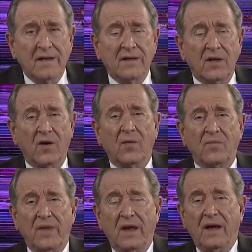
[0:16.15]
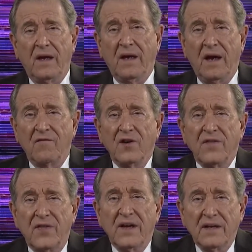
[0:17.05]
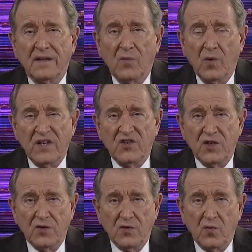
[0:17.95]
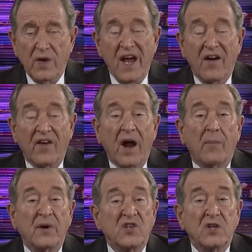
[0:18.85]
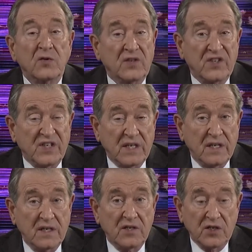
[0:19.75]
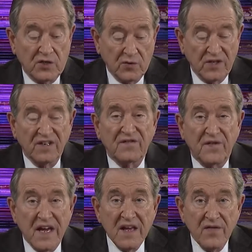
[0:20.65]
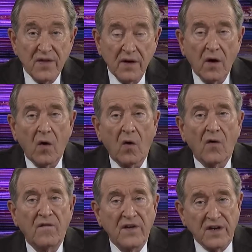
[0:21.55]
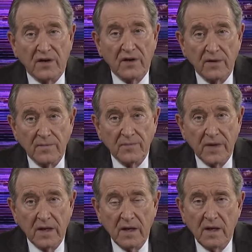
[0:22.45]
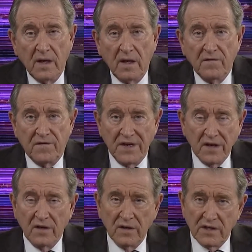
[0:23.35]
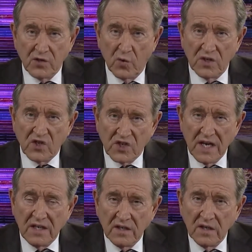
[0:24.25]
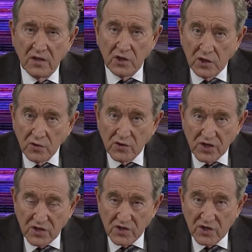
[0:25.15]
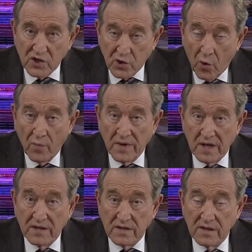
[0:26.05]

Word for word: know, everything that we do, we have an opportunity to do it in faith or fear. Fear is what Satan uses to torment.